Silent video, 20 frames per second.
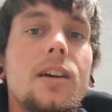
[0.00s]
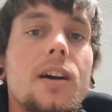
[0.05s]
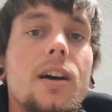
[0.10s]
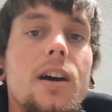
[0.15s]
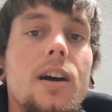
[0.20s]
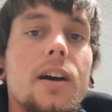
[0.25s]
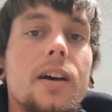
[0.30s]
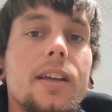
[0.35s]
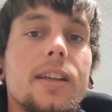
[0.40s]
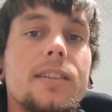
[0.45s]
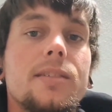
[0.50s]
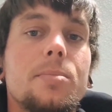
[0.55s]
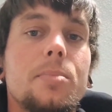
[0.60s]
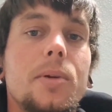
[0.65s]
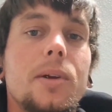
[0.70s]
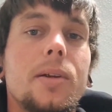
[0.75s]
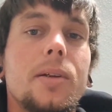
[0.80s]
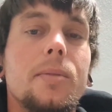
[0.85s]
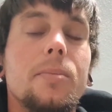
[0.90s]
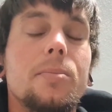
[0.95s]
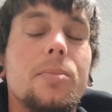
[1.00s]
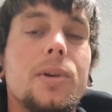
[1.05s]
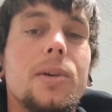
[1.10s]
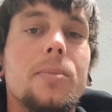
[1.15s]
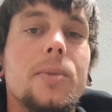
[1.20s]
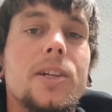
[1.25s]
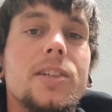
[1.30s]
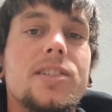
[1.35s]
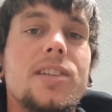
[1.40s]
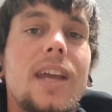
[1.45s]
it's
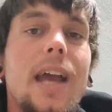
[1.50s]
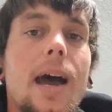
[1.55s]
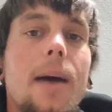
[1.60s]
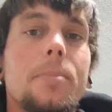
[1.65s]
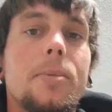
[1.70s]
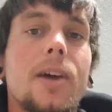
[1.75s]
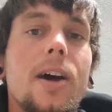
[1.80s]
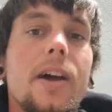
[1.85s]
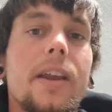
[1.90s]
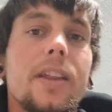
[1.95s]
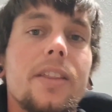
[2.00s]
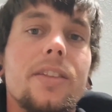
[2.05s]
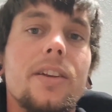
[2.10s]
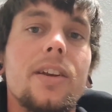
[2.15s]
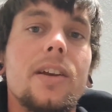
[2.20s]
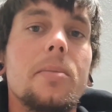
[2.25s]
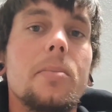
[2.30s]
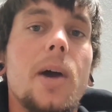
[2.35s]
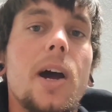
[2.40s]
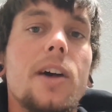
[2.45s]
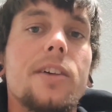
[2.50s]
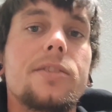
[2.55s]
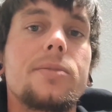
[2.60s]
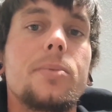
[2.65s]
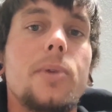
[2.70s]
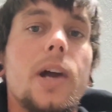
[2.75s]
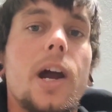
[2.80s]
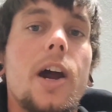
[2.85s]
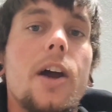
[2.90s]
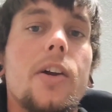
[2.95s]
pretty much capped out at 30 miles
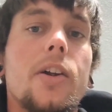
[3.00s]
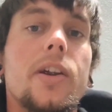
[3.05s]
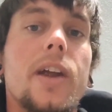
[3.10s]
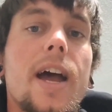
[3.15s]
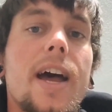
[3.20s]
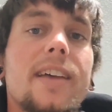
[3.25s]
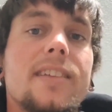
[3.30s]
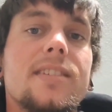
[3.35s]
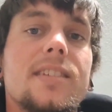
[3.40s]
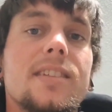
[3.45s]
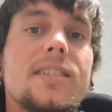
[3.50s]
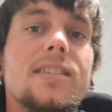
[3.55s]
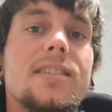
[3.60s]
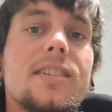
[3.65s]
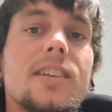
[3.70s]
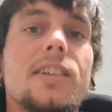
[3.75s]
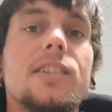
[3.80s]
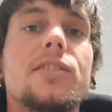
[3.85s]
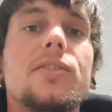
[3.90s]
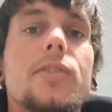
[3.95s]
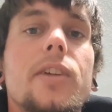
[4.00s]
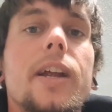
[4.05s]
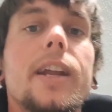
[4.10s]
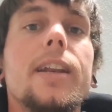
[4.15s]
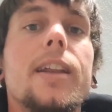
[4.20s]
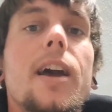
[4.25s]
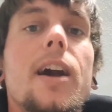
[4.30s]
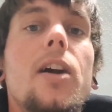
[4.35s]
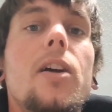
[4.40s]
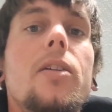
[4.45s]
per hour as it sits
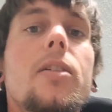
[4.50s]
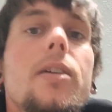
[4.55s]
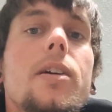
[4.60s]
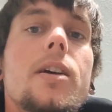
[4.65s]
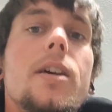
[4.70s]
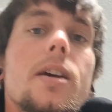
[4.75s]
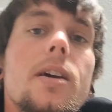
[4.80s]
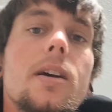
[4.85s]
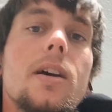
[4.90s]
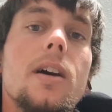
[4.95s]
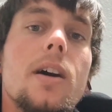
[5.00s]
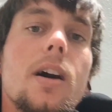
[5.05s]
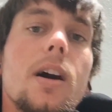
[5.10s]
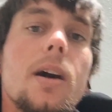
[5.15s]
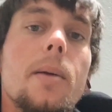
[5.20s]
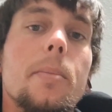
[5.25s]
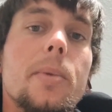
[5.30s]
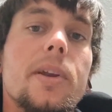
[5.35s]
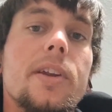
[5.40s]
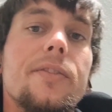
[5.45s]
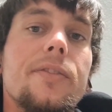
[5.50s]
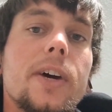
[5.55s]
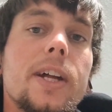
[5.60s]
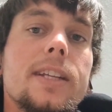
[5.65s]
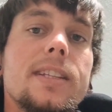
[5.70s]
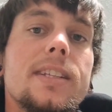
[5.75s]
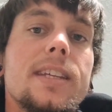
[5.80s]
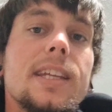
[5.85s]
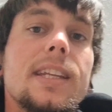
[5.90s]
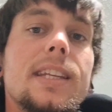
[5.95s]
right now. But if
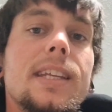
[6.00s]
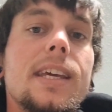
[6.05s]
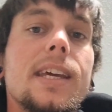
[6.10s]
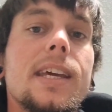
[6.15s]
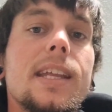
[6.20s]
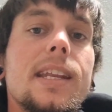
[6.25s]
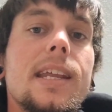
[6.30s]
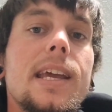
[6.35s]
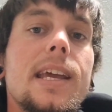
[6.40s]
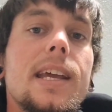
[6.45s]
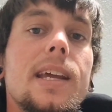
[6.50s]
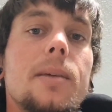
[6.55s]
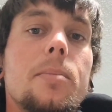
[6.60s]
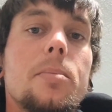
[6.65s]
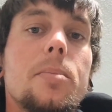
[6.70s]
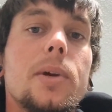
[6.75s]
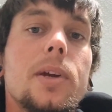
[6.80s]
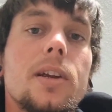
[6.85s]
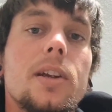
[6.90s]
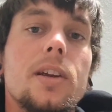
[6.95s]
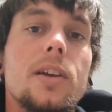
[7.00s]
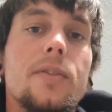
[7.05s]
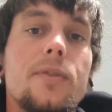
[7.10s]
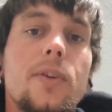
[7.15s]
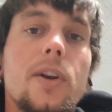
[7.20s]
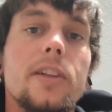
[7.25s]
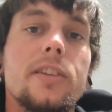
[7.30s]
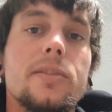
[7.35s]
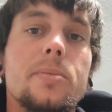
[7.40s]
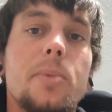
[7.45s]
I did get a bigger
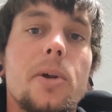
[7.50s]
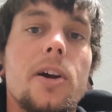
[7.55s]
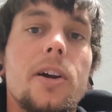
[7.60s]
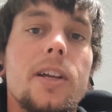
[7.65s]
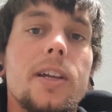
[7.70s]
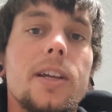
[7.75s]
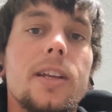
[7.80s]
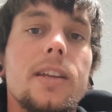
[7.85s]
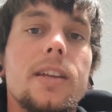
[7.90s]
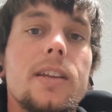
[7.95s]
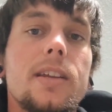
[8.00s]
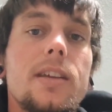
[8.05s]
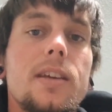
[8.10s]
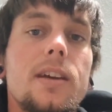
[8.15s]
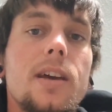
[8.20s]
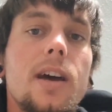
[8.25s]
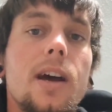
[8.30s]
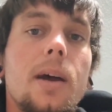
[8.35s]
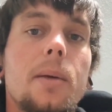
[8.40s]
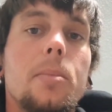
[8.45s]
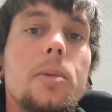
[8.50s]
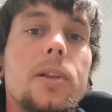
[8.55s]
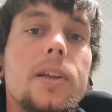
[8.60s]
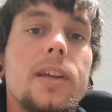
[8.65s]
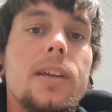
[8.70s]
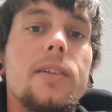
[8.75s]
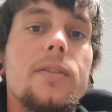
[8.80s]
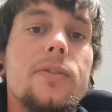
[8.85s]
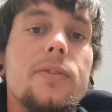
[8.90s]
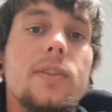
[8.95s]
front sprocket, I
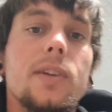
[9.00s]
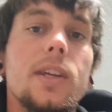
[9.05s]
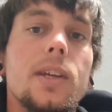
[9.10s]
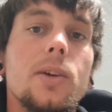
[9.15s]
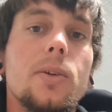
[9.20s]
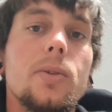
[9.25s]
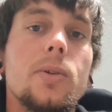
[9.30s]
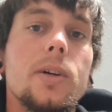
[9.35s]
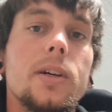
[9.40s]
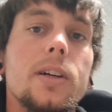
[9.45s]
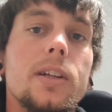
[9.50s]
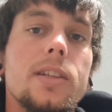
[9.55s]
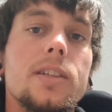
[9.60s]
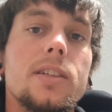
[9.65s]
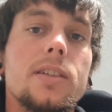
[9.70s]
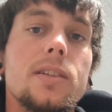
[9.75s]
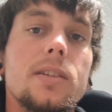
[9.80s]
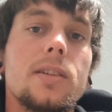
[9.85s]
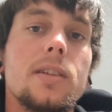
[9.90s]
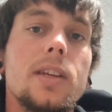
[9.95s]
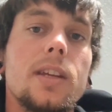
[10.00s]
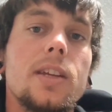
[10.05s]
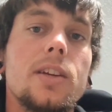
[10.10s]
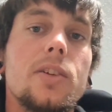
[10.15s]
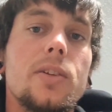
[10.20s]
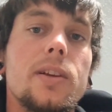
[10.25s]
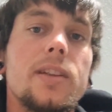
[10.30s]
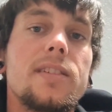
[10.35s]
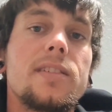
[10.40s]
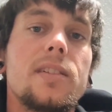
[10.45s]
believe it would
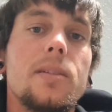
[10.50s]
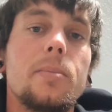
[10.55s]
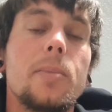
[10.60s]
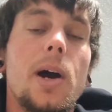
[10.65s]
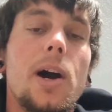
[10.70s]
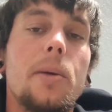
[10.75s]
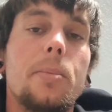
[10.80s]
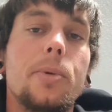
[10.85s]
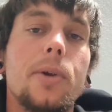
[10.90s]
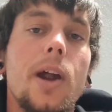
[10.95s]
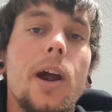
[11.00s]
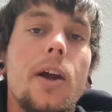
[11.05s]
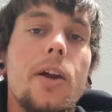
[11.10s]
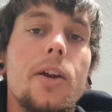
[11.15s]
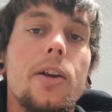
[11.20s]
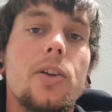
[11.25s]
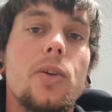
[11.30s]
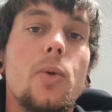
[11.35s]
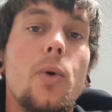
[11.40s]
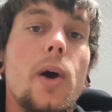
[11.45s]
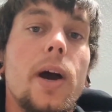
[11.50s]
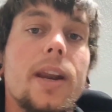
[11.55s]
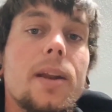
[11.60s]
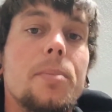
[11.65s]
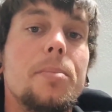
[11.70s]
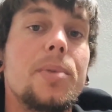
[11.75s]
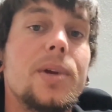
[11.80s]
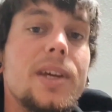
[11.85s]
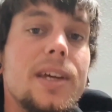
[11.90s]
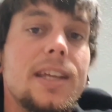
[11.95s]
increase the mile per hour quite
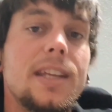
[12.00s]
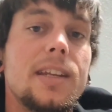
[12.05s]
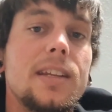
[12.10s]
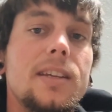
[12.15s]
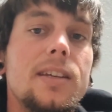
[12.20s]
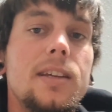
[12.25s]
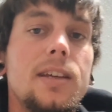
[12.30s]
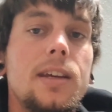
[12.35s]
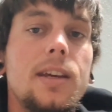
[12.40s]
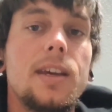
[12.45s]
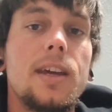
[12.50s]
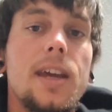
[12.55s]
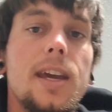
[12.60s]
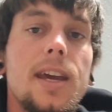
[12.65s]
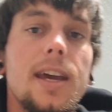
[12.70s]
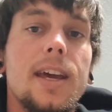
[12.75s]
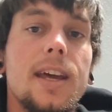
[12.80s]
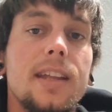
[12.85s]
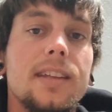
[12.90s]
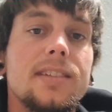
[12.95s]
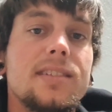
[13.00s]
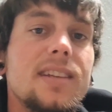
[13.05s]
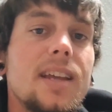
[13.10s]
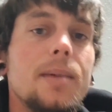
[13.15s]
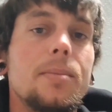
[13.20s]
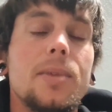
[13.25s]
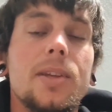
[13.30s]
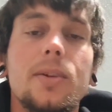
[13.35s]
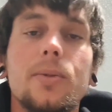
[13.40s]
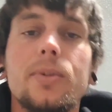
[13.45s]
a bit. And
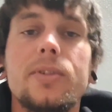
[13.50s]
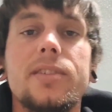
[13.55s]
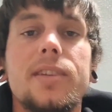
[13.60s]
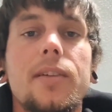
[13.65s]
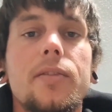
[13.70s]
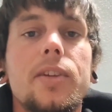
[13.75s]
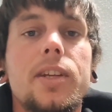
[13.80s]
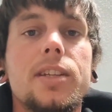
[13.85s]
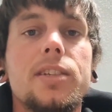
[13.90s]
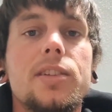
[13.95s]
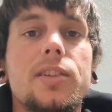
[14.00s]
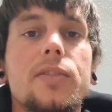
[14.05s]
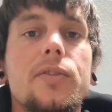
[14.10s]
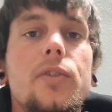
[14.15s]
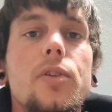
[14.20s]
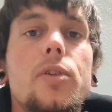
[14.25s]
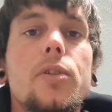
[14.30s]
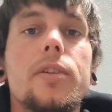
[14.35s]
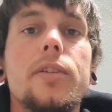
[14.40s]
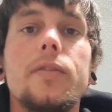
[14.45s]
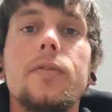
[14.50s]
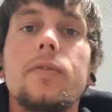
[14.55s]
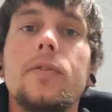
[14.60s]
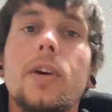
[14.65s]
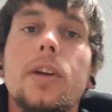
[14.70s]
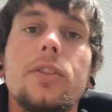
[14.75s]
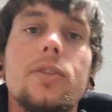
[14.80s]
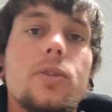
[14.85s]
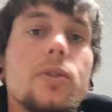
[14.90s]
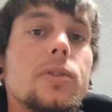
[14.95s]
same thing with 72 volt. If
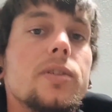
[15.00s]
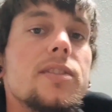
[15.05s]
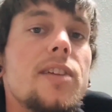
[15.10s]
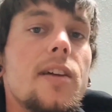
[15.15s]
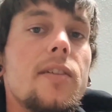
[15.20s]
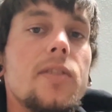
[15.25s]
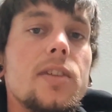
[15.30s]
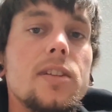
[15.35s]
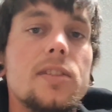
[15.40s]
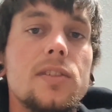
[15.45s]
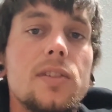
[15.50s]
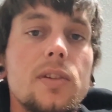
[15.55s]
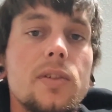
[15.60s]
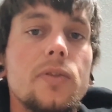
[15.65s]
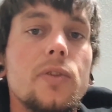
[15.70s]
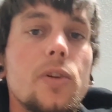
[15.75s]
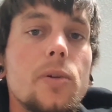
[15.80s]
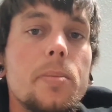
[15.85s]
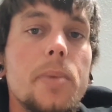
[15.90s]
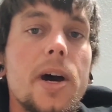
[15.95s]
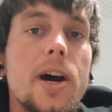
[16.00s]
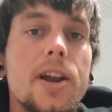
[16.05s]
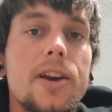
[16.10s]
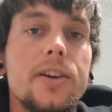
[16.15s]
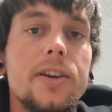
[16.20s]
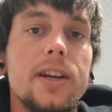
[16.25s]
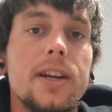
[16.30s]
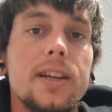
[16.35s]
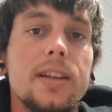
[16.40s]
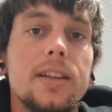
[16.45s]
I threw a 72 volt
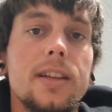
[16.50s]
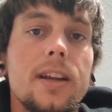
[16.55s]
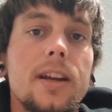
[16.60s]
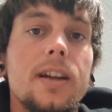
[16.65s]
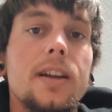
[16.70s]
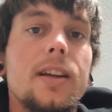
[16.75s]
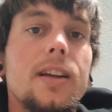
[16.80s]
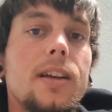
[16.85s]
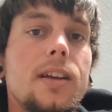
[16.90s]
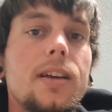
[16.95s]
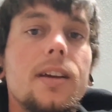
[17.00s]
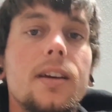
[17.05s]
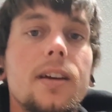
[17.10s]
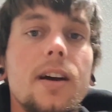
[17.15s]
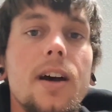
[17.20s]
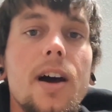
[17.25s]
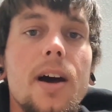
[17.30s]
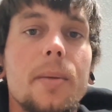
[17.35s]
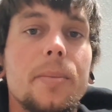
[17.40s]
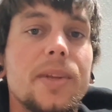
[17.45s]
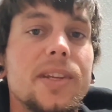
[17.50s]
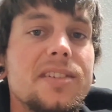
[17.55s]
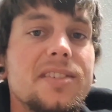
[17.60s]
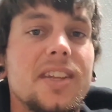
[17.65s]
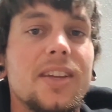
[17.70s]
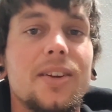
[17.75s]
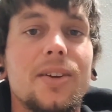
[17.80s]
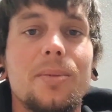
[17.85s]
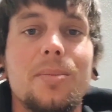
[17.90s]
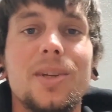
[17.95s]
battery in there,
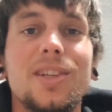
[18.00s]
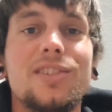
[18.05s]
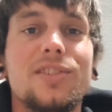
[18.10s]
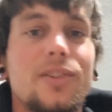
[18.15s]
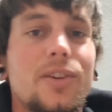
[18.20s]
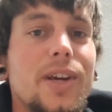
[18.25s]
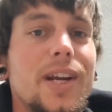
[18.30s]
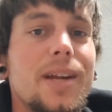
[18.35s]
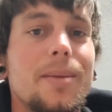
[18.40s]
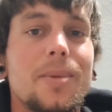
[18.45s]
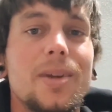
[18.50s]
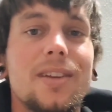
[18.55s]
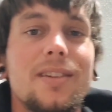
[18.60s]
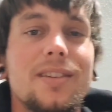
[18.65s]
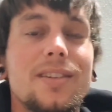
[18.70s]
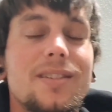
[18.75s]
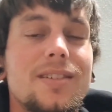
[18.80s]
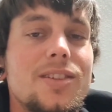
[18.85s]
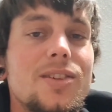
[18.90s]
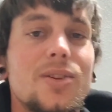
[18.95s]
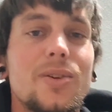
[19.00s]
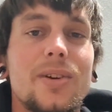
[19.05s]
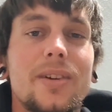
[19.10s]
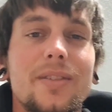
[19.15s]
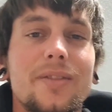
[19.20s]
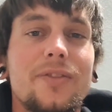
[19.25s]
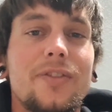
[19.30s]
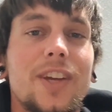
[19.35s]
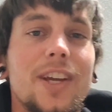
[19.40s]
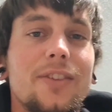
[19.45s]
this thing would be screaming,
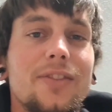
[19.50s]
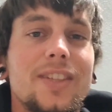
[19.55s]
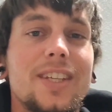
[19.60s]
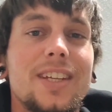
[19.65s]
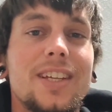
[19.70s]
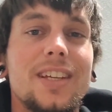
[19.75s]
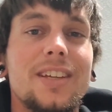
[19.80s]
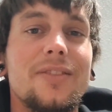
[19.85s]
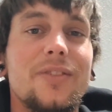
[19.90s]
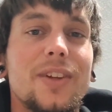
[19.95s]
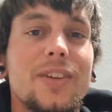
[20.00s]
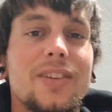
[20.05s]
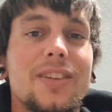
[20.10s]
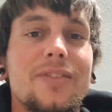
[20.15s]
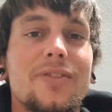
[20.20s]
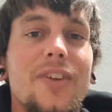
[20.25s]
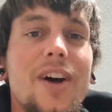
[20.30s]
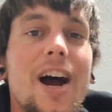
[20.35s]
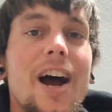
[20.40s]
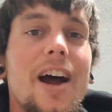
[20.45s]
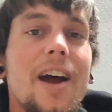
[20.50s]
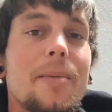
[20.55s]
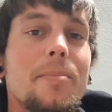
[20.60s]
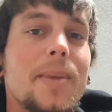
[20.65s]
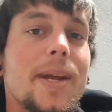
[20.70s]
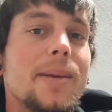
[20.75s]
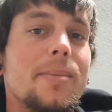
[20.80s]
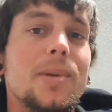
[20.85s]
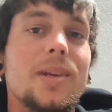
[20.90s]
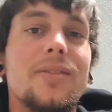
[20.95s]
doing 50, 55,
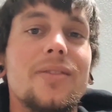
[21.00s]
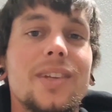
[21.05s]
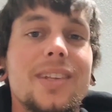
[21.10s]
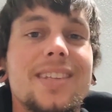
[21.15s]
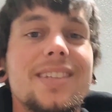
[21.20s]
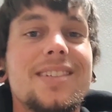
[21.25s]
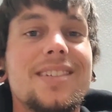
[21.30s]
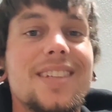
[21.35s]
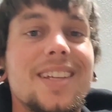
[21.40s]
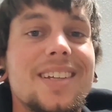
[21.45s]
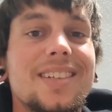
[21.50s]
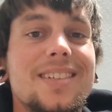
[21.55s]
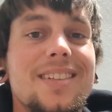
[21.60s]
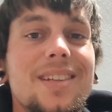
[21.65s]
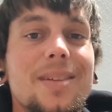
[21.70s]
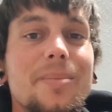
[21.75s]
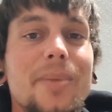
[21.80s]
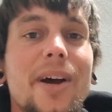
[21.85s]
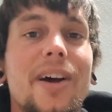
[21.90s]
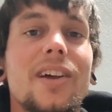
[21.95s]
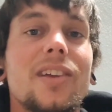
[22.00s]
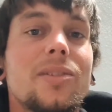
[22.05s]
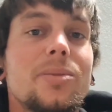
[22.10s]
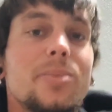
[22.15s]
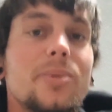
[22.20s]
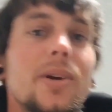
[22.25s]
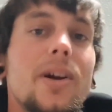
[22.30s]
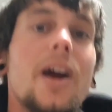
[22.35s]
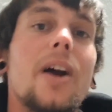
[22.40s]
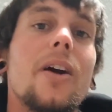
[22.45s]
maybe even 60 miles
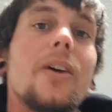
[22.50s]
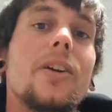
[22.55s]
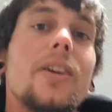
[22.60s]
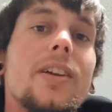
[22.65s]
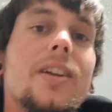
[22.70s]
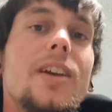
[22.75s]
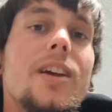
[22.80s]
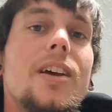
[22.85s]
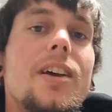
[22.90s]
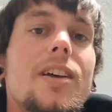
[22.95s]
per hour.